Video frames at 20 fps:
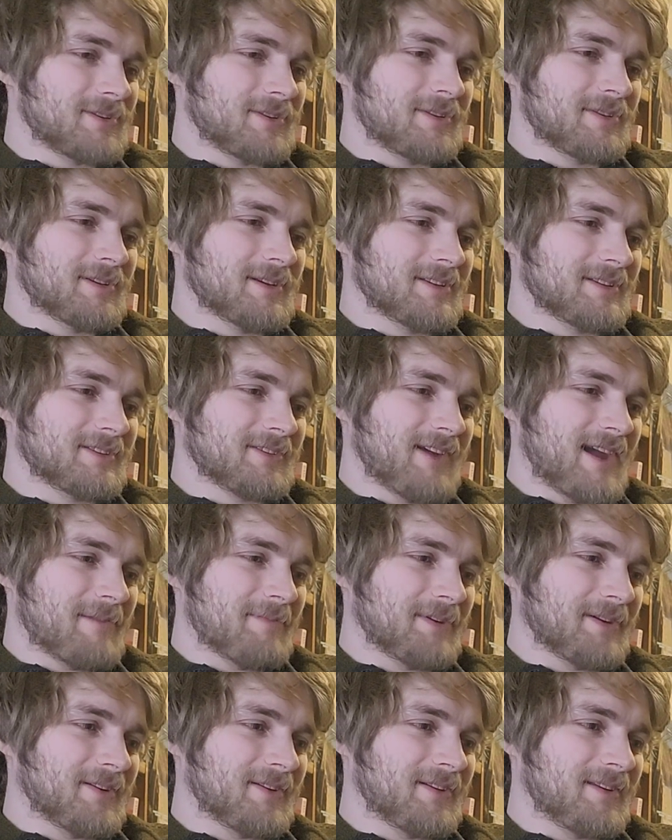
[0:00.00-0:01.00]

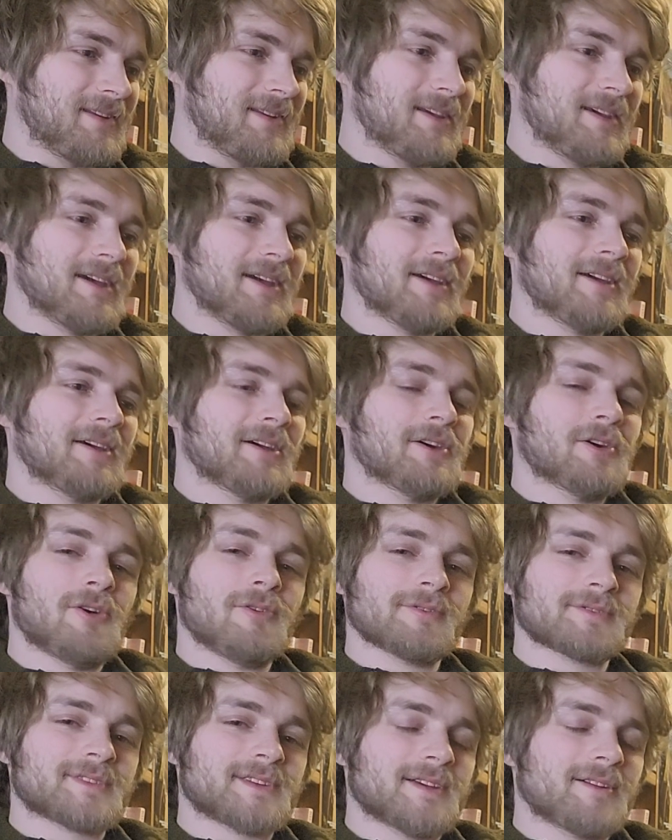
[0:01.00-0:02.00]
crapping on it
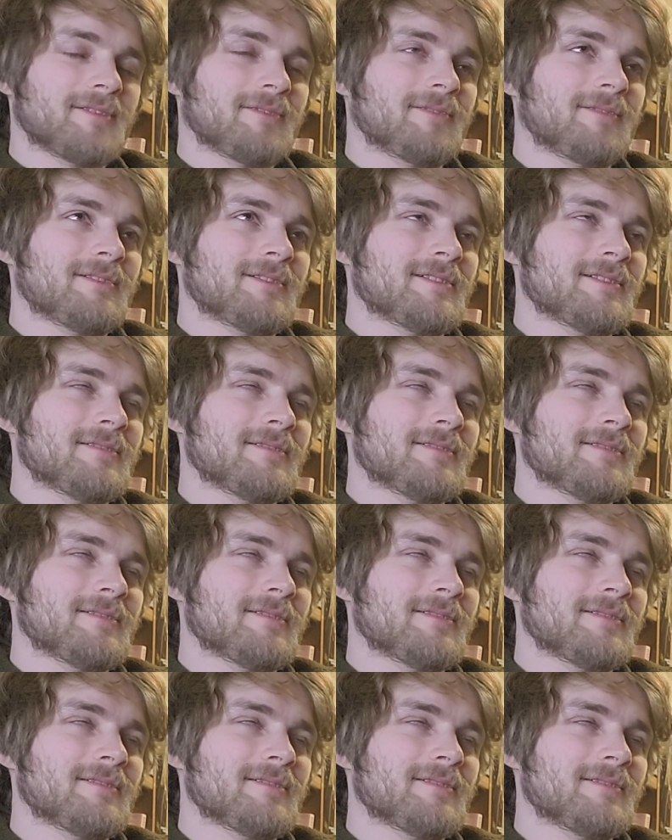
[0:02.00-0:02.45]
wholesale.